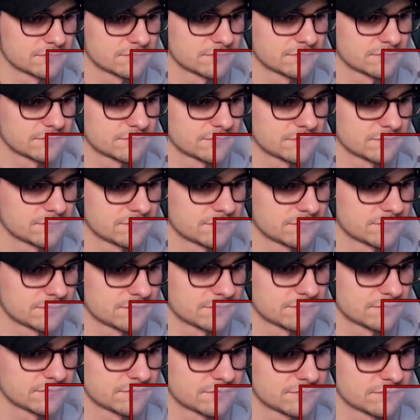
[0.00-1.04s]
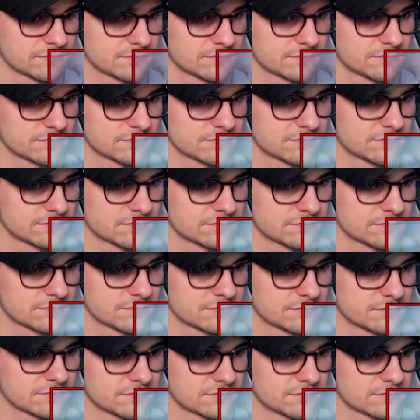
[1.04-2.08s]

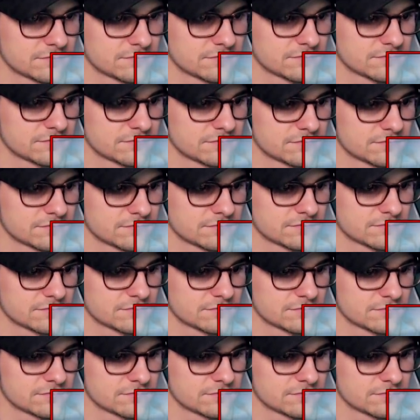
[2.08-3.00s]
(not speaking)